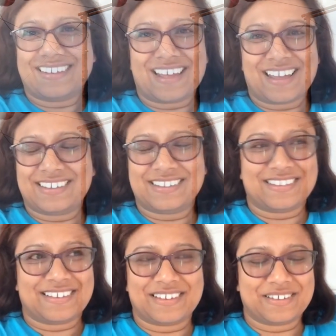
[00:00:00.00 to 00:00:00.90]
I had
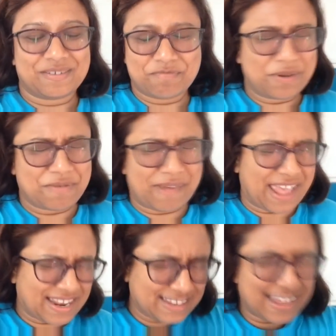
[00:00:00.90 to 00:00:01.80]
to put my
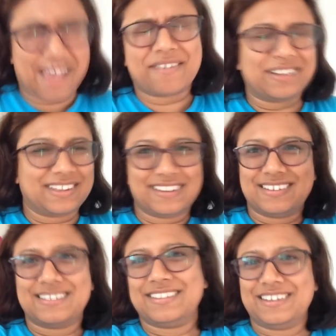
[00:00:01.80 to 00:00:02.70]
head down
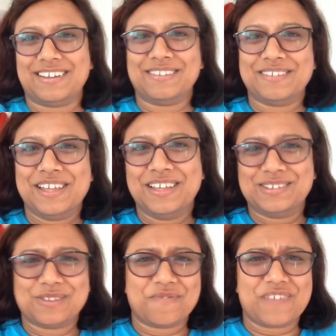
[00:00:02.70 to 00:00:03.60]
and, you know,
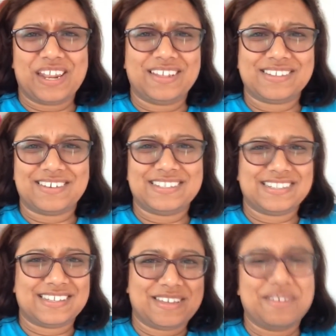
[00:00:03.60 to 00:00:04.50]
stop feeling so
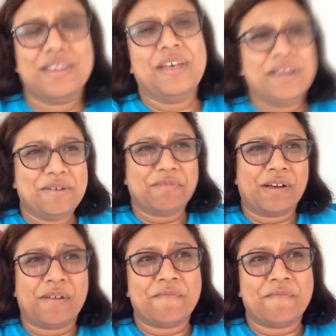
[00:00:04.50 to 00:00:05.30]
dizzy. But